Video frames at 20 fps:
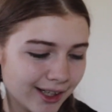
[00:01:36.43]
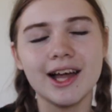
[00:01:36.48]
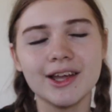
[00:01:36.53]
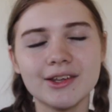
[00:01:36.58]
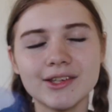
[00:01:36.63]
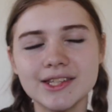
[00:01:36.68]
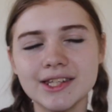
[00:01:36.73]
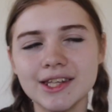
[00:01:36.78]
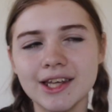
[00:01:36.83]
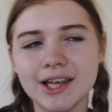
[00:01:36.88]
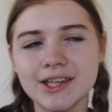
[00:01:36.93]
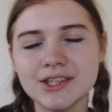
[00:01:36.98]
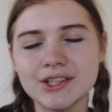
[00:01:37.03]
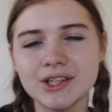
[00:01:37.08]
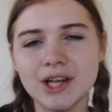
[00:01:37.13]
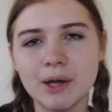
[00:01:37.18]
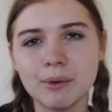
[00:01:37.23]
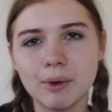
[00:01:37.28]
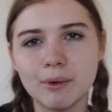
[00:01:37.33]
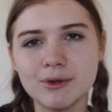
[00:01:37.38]
I used it
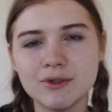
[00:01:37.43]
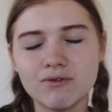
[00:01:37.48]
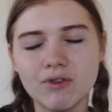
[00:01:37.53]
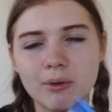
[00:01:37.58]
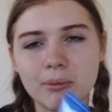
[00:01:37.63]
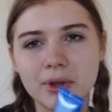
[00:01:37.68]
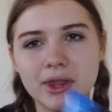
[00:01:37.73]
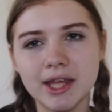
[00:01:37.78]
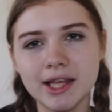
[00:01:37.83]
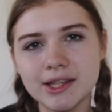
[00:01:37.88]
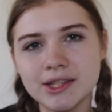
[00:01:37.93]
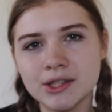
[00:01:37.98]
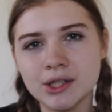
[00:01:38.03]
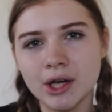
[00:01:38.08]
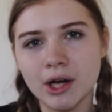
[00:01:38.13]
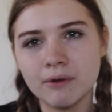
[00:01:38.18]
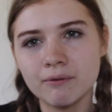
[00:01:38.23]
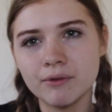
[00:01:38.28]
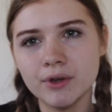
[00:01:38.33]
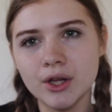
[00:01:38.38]
yesterday when I was filming the
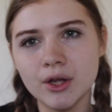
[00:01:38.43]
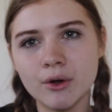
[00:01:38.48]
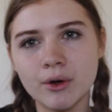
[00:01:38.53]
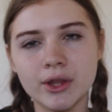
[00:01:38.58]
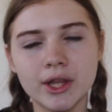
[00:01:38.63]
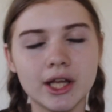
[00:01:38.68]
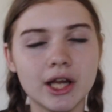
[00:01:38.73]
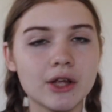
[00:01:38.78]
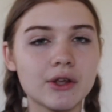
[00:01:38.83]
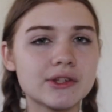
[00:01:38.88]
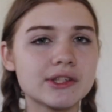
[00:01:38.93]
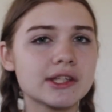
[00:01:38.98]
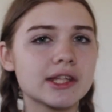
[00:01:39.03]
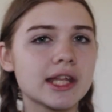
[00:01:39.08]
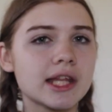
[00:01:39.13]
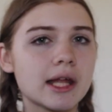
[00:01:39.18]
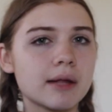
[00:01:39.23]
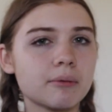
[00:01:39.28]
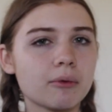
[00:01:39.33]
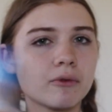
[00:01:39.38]
Instagram video, and then I used it
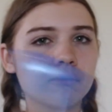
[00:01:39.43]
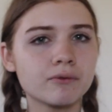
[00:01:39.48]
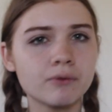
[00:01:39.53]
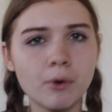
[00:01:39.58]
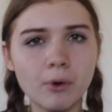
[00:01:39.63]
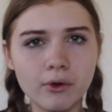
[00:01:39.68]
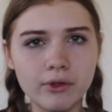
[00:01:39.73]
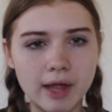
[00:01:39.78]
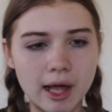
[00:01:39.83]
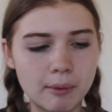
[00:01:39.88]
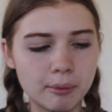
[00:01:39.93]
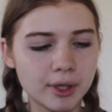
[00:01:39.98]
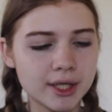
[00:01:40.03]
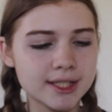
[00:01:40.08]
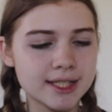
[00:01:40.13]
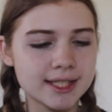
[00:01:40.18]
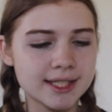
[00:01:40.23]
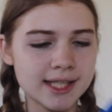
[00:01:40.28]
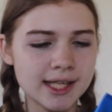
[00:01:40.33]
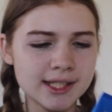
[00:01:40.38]
the day before that
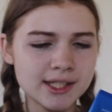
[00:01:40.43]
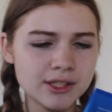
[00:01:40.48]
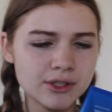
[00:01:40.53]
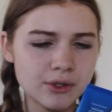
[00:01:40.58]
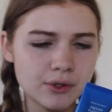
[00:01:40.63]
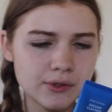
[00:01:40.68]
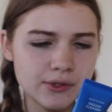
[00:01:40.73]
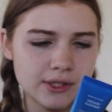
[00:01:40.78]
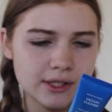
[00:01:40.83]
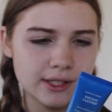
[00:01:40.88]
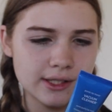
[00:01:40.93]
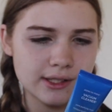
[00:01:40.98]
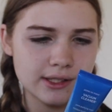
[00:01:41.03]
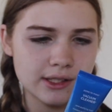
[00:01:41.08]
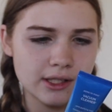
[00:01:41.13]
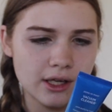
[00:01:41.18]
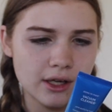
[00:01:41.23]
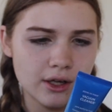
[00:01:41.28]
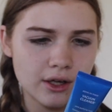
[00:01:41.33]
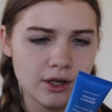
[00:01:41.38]
because it says to use
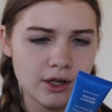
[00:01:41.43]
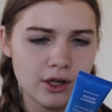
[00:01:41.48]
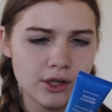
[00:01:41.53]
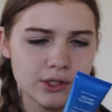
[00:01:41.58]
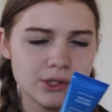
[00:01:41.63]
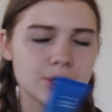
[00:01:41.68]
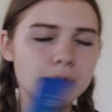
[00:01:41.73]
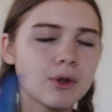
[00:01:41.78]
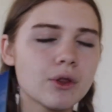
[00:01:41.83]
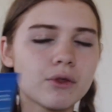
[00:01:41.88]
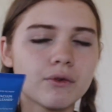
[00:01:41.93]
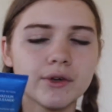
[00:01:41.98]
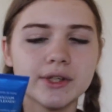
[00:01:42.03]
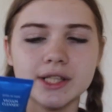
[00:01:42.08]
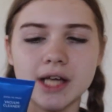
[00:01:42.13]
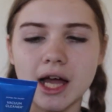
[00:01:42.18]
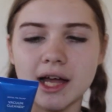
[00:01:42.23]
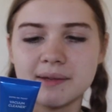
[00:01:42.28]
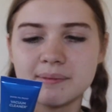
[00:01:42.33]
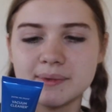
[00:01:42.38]
it 2 to 3
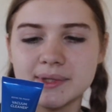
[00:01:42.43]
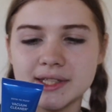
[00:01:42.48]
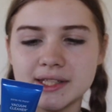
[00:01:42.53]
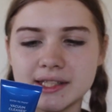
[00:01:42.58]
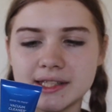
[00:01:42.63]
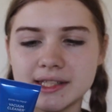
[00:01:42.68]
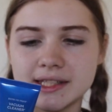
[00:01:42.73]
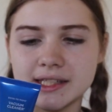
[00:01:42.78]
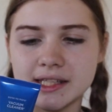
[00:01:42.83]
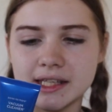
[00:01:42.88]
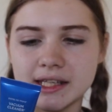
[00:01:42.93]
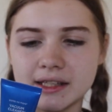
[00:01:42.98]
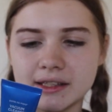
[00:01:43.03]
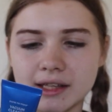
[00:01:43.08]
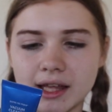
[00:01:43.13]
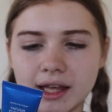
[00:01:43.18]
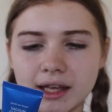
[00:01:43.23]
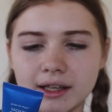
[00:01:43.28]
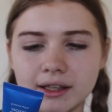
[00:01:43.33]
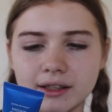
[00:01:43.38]
times to see
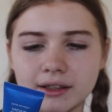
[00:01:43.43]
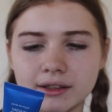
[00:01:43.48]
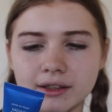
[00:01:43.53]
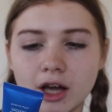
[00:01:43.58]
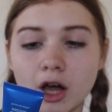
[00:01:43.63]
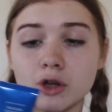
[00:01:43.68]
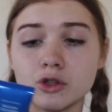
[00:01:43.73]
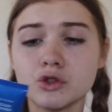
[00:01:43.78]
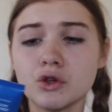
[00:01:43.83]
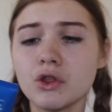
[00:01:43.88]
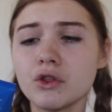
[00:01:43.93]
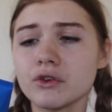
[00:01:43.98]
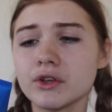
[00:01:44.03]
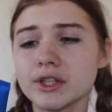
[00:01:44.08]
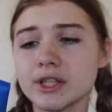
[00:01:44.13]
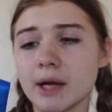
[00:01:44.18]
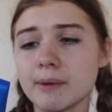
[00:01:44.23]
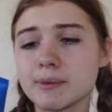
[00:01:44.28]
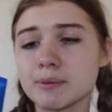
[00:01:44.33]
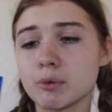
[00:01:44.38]
like, 2 to
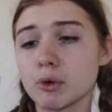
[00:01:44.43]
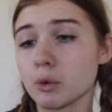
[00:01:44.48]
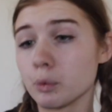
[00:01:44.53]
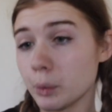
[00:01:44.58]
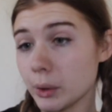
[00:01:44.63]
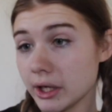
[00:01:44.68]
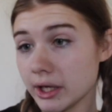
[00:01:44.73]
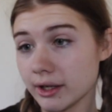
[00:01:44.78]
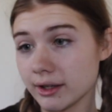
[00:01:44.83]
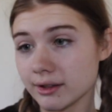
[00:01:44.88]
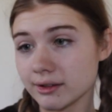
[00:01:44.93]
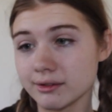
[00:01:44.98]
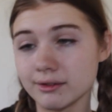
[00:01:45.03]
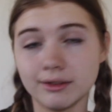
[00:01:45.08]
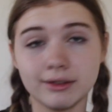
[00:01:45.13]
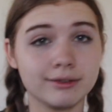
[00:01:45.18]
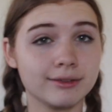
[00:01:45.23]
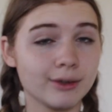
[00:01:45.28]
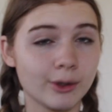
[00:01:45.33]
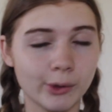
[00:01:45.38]
3 times per week,
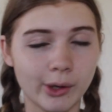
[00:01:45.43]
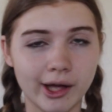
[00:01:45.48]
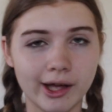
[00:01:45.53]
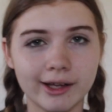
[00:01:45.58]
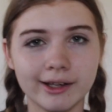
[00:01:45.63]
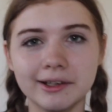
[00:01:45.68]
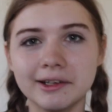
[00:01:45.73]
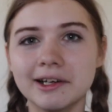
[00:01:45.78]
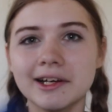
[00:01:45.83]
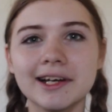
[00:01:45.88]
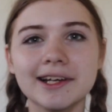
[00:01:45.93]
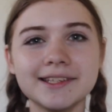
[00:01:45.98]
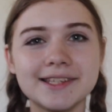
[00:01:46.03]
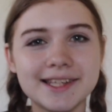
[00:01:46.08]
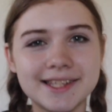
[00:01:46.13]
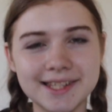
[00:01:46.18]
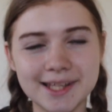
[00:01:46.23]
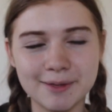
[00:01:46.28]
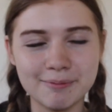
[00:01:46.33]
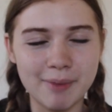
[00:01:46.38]
okay,
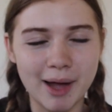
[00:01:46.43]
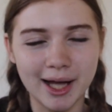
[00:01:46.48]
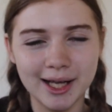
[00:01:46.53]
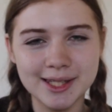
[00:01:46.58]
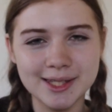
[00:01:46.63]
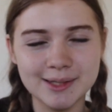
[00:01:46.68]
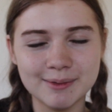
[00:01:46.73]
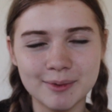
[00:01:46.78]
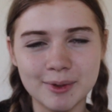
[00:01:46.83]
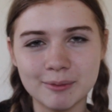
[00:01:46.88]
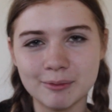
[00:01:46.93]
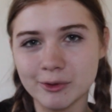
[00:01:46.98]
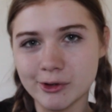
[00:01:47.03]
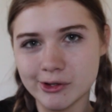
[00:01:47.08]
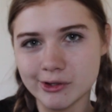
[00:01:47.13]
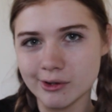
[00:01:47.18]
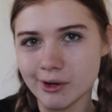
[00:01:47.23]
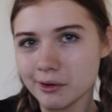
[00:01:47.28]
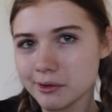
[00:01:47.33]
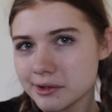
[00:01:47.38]
to see maximum
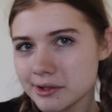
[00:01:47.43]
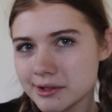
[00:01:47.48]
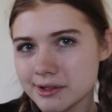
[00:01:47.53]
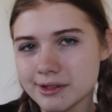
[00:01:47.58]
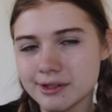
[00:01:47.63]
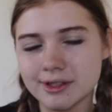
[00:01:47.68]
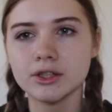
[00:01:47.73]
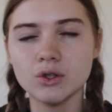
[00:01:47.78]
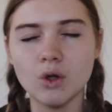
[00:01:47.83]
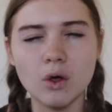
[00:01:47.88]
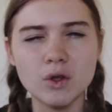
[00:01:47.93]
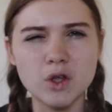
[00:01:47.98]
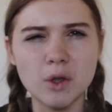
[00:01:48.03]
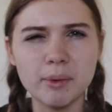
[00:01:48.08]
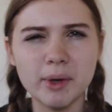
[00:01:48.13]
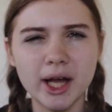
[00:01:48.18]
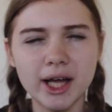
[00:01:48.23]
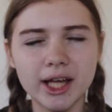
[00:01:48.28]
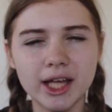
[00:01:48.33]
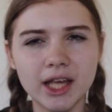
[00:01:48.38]
results. So I was
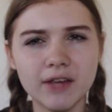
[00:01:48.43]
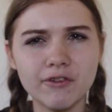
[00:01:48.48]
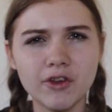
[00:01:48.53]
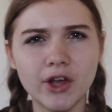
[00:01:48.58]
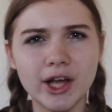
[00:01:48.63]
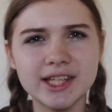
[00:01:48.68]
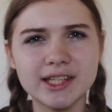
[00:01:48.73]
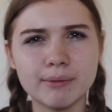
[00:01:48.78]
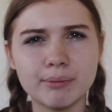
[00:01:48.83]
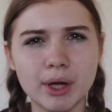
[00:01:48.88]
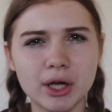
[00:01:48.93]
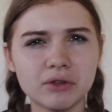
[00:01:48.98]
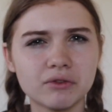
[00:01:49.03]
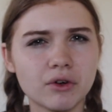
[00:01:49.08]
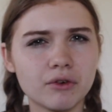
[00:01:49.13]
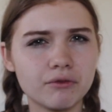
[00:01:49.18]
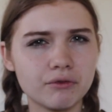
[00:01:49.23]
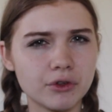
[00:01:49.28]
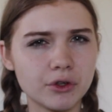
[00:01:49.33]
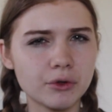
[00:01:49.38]
hoping I could give you guys a better
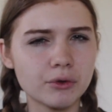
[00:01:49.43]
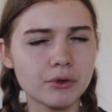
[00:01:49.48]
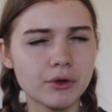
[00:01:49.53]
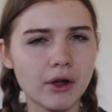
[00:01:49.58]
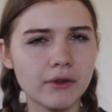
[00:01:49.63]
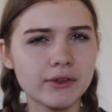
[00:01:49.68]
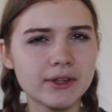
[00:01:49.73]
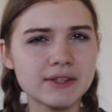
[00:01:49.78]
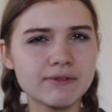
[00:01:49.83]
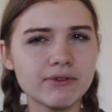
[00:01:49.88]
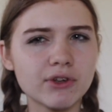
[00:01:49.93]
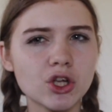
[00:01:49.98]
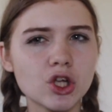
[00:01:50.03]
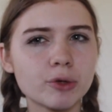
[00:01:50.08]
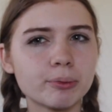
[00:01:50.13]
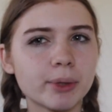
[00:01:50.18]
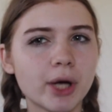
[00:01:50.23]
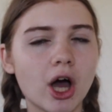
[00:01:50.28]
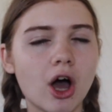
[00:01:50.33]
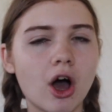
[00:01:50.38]
review throughout this
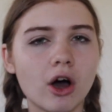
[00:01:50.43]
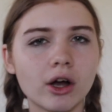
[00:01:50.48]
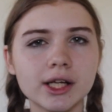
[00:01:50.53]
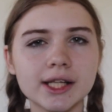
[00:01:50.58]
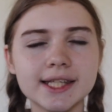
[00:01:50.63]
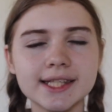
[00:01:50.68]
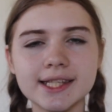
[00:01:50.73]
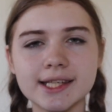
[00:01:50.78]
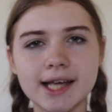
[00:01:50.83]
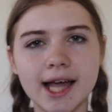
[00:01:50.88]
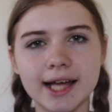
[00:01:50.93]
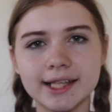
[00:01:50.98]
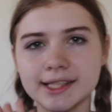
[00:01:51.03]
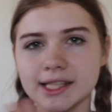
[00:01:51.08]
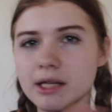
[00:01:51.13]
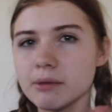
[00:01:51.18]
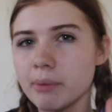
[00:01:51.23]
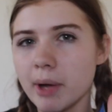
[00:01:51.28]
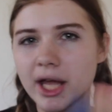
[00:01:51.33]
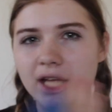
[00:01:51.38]
video, but honestly, I
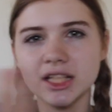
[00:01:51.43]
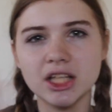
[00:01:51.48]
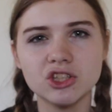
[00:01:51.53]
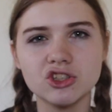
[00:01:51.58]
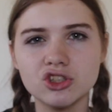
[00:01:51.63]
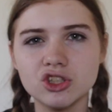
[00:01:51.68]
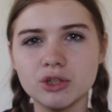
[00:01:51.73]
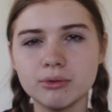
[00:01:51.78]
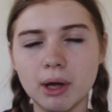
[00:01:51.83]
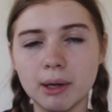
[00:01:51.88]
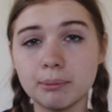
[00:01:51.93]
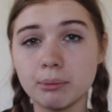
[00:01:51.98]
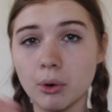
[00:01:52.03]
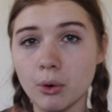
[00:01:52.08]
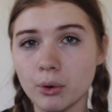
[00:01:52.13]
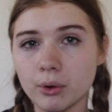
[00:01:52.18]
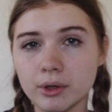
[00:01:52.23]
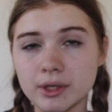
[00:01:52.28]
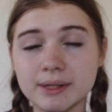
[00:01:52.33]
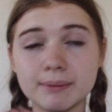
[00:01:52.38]
didn't pay attention to my
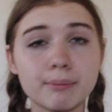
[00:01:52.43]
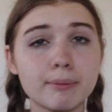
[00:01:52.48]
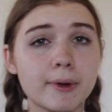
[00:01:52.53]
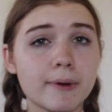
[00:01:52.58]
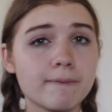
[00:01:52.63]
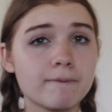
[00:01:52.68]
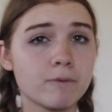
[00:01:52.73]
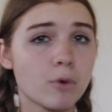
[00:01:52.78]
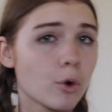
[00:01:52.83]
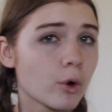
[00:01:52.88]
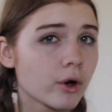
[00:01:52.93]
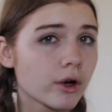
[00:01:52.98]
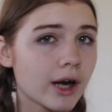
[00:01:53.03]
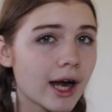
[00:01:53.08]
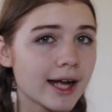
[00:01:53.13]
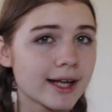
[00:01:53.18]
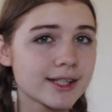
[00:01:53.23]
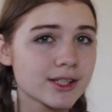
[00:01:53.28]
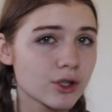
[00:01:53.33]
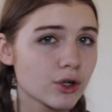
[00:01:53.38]
pores
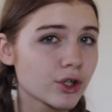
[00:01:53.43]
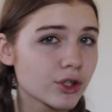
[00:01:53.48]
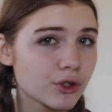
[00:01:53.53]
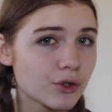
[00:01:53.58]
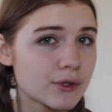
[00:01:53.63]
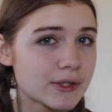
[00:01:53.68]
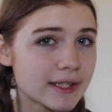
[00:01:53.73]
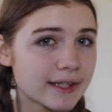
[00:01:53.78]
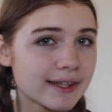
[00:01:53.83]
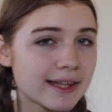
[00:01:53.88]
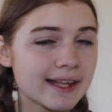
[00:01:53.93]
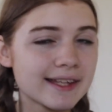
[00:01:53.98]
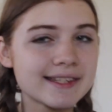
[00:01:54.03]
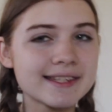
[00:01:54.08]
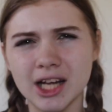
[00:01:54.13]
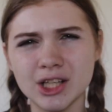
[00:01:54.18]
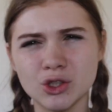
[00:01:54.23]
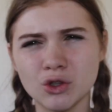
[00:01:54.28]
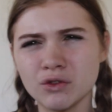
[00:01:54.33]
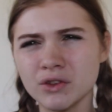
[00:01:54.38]
before I started using
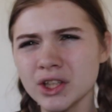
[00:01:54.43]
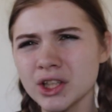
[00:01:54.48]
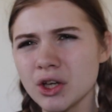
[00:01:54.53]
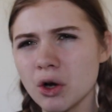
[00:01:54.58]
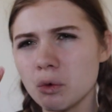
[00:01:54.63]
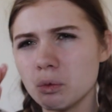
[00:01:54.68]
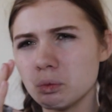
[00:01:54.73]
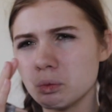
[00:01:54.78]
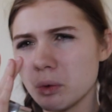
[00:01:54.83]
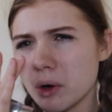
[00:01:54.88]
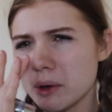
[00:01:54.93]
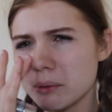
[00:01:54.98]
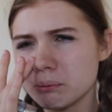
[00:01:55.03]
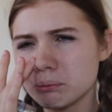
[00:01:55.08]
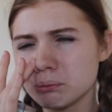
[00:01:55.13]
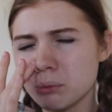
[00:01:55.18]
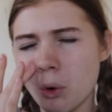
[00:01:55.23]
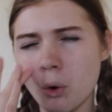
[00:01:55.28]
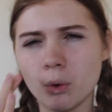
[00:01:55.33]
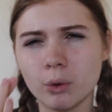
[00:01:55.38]
this. I don't really know
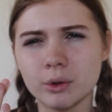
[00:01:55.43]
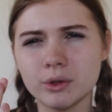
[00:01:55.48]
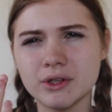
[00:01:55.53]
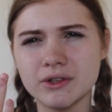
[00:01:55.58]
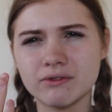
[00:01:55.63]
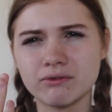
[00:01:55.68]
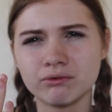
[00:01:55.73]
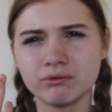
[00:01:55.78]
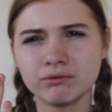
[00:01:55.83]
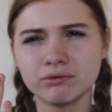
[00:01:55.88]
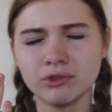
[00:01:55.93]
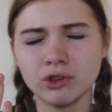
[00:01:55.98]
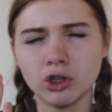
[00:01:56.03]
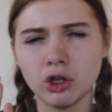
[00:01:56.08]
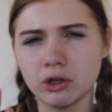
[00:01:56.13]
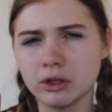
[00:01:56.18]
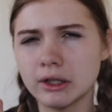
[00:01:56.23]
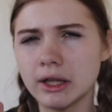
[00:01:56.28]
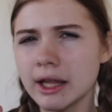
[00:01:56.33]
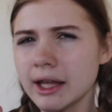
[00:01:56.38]
what pores
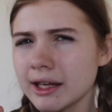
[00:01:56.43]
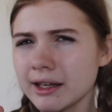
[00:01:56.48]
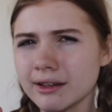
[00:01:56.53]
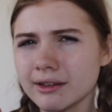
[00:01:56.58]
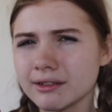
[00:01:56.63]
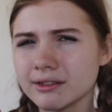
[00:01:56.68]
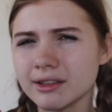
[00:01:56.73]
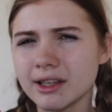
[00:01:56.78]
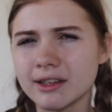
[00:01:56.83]
look like.